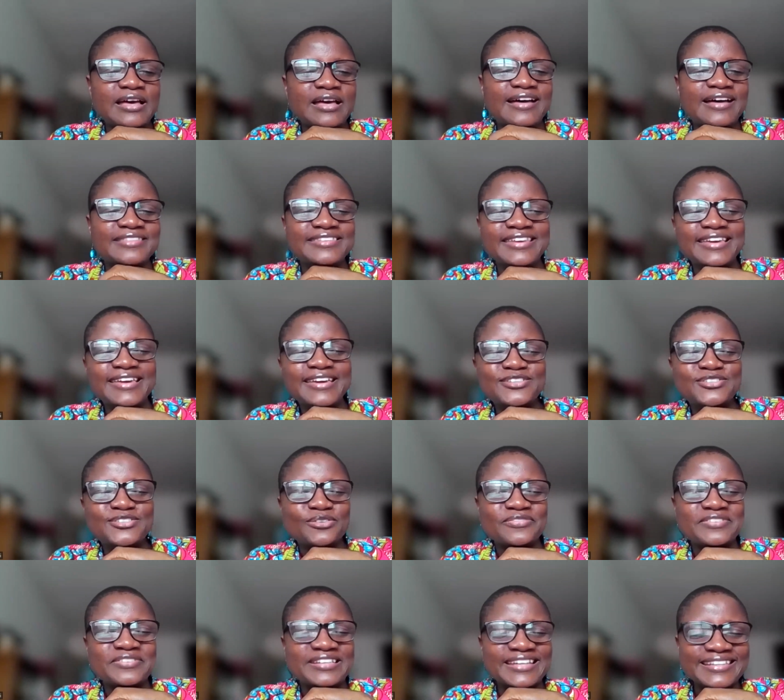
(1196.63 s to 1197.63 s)
At the age
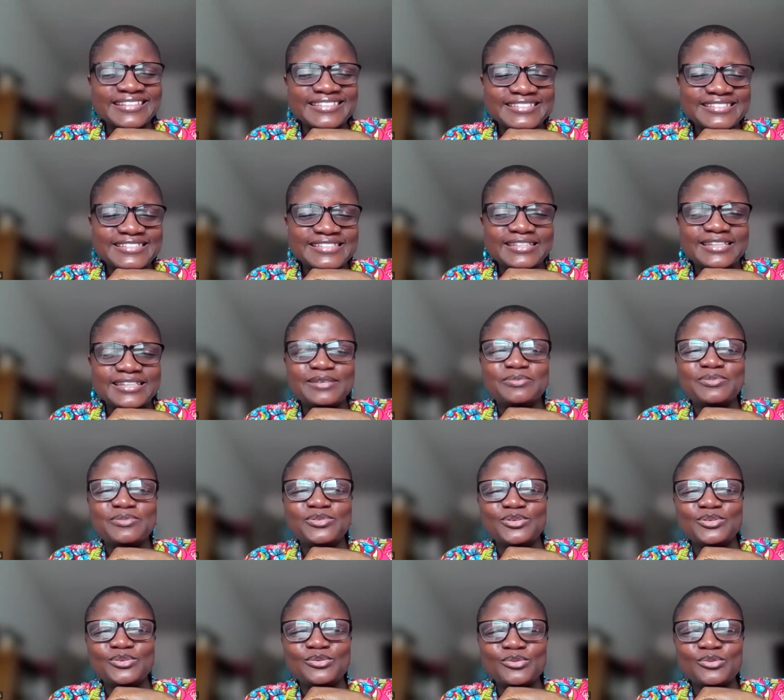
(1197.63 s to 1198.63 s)
of 90 keeps
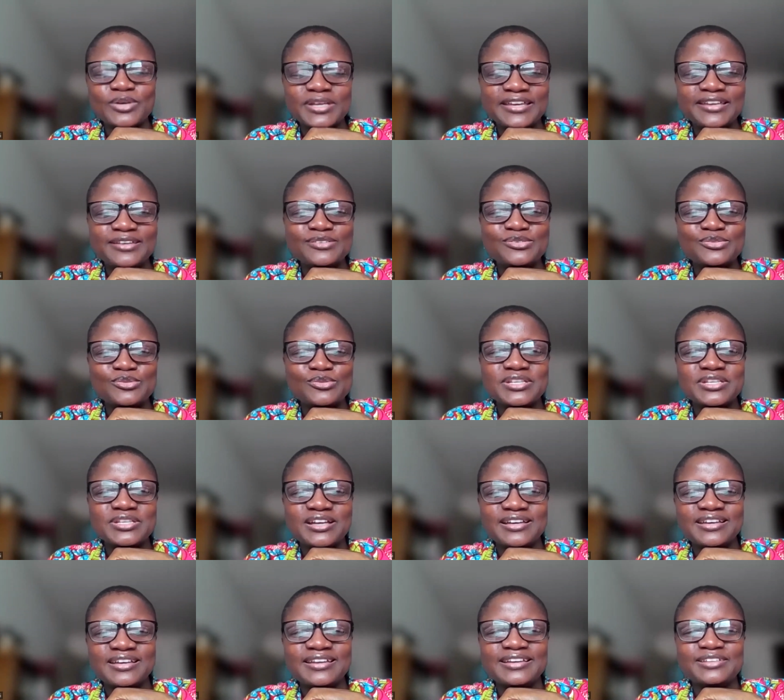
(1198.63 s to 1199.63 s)
you looking so
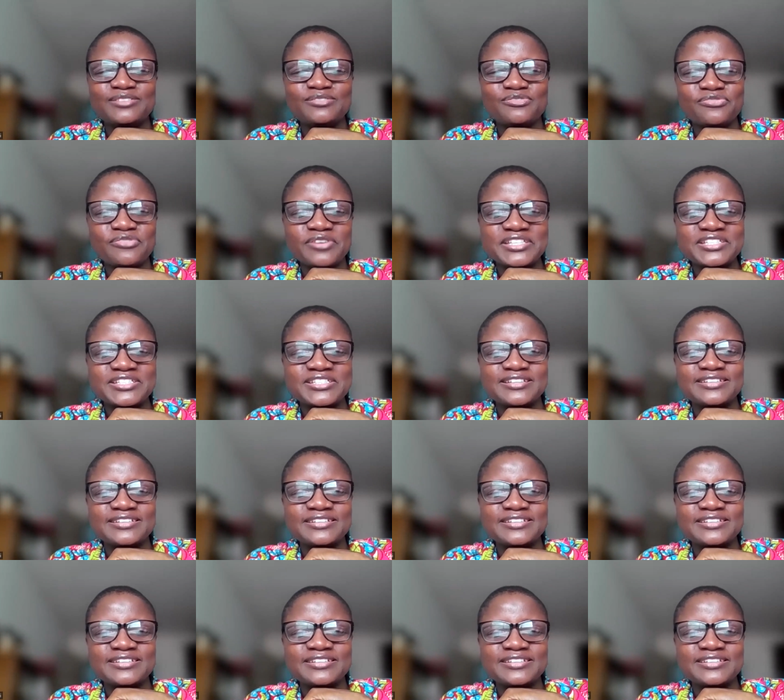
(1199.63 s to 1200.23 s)
young and fresh